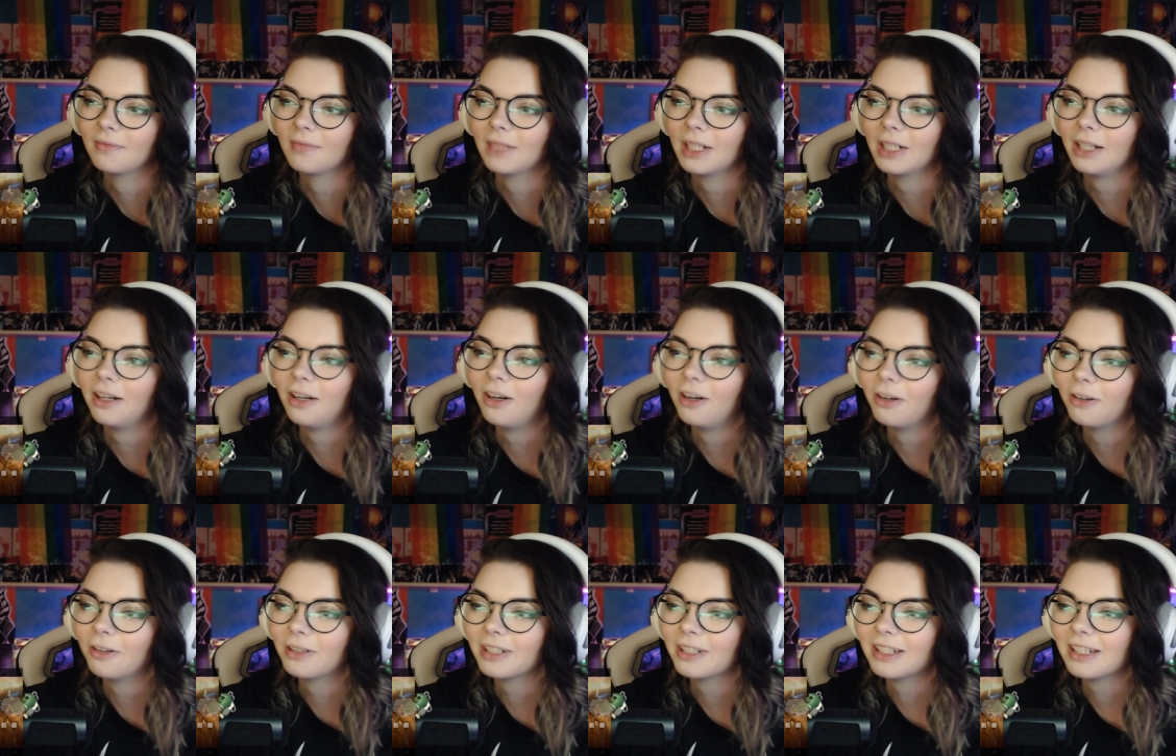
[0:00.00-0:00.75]

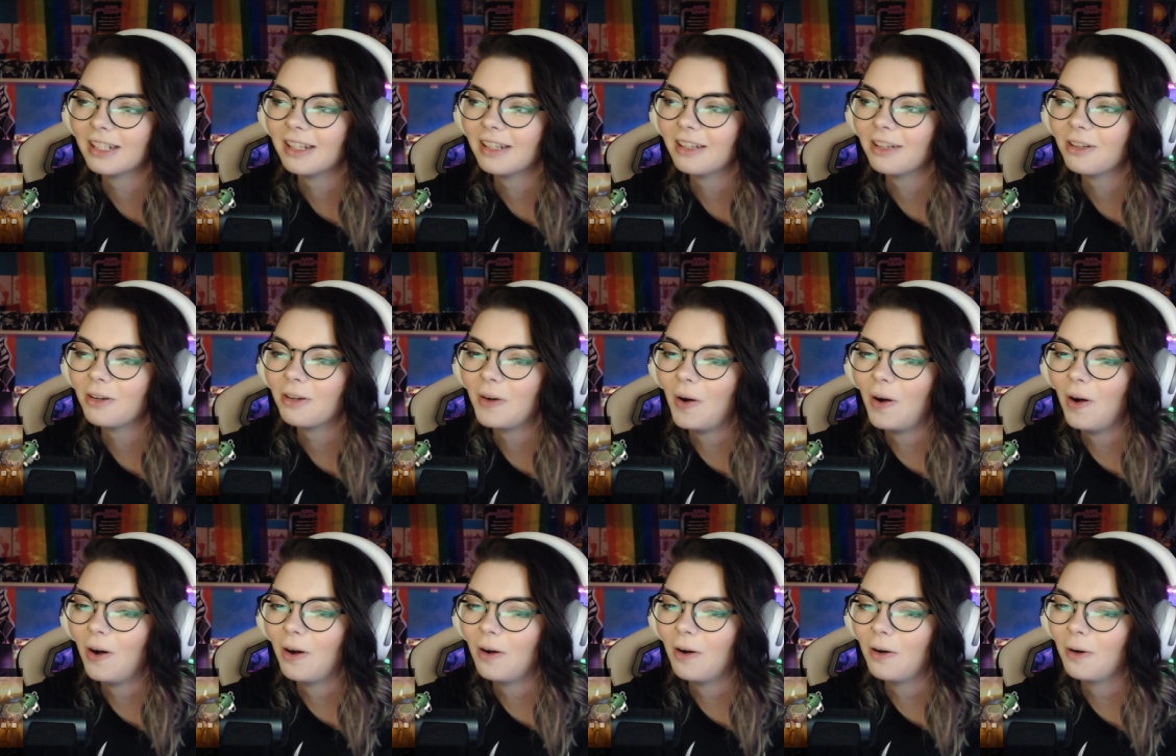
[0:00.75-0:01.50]
Oh, did he go
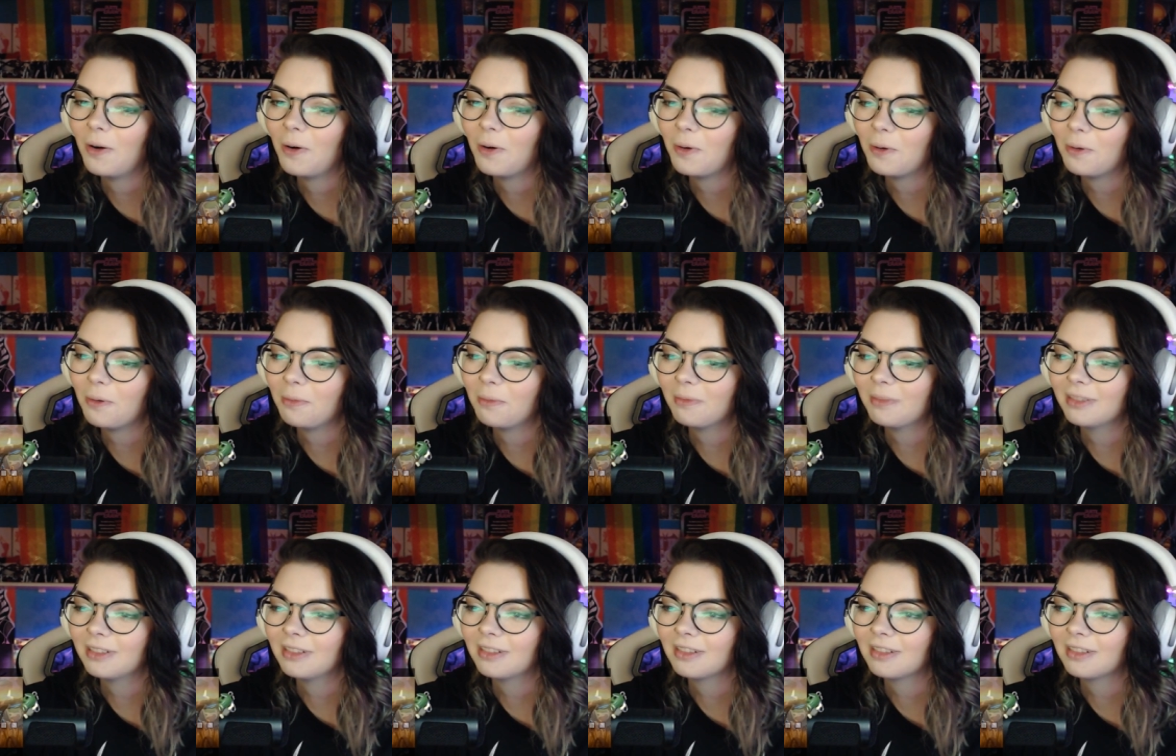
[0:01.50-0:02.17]
home?